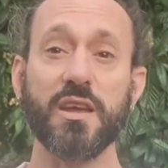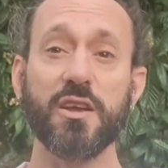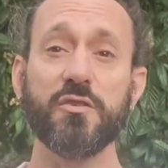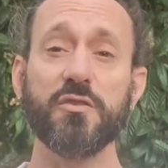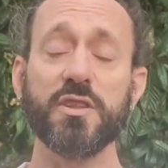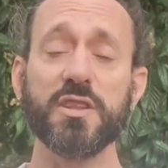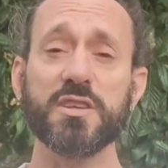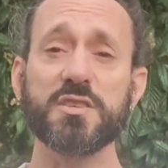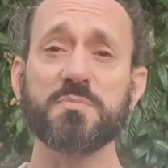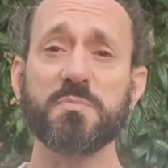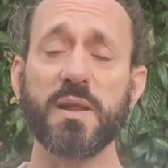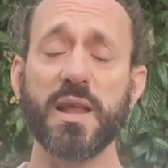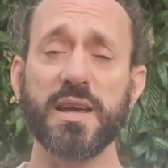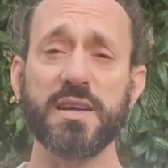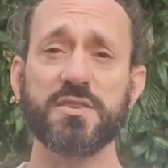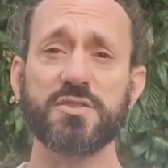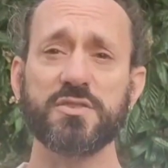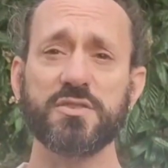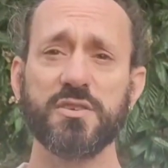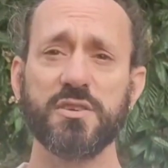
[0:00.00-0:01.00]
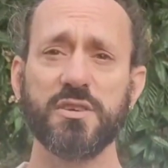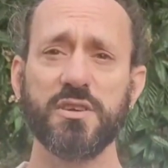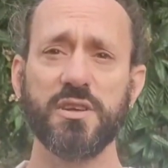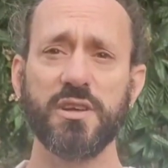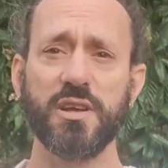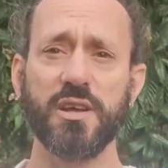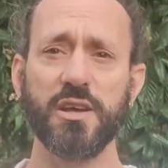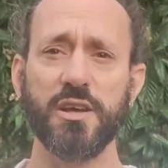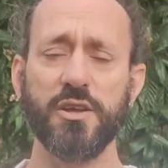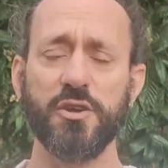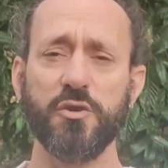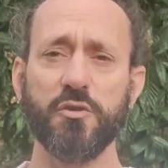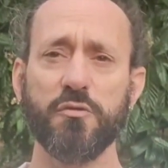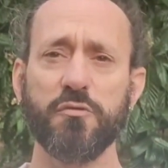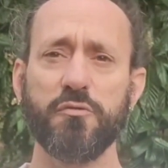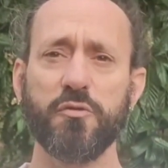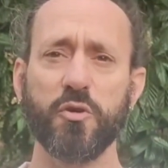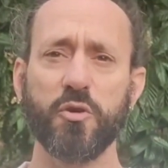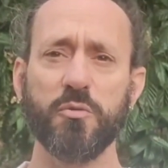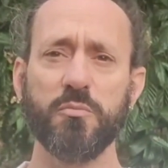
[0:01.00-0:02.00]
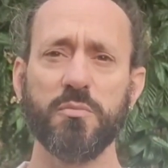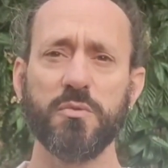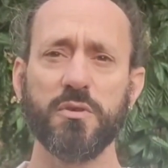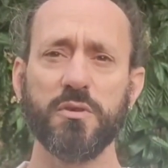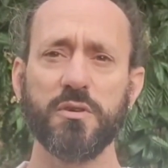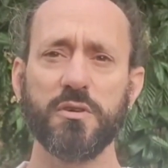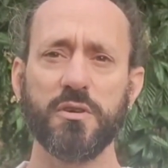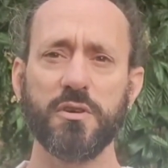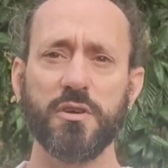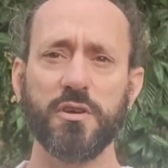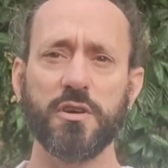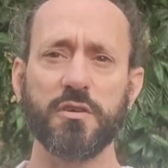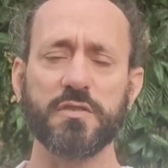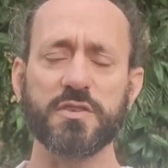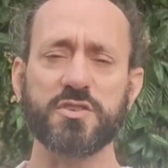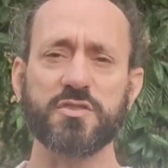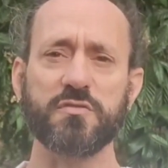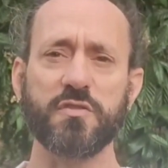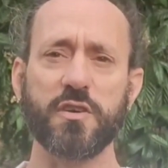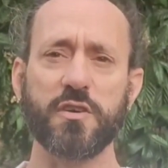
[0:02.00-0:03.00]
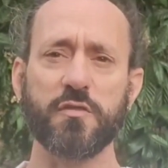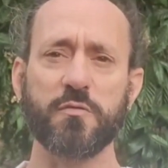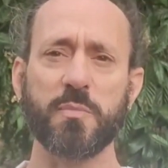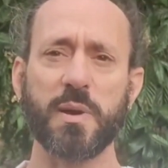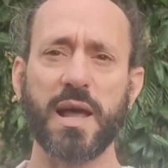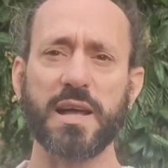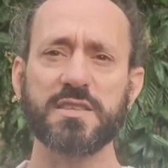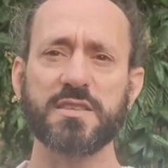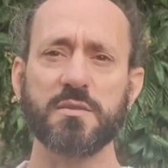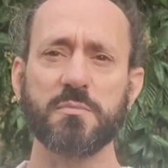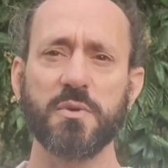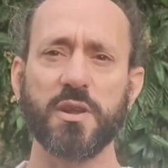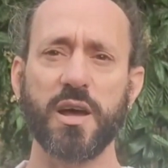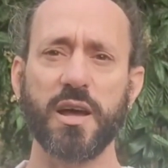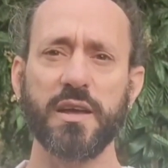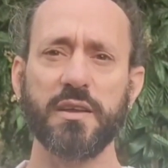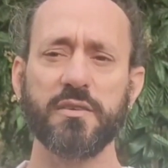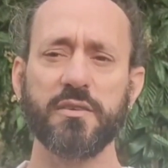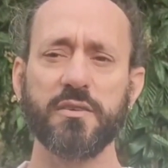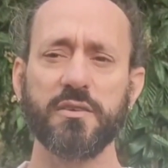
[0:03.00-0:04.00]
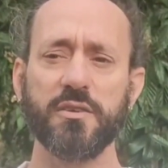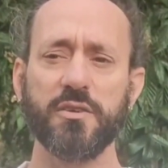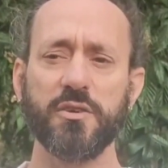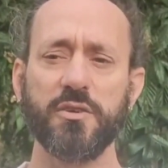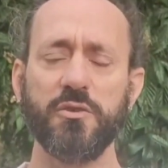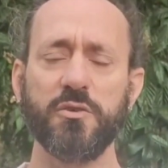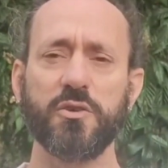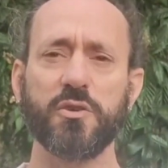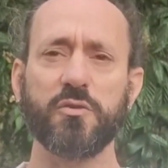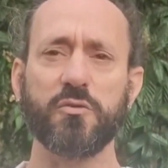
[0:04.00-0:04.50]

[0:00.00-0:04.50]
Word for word: Here in this place, in your form of a sphere of platinum light, you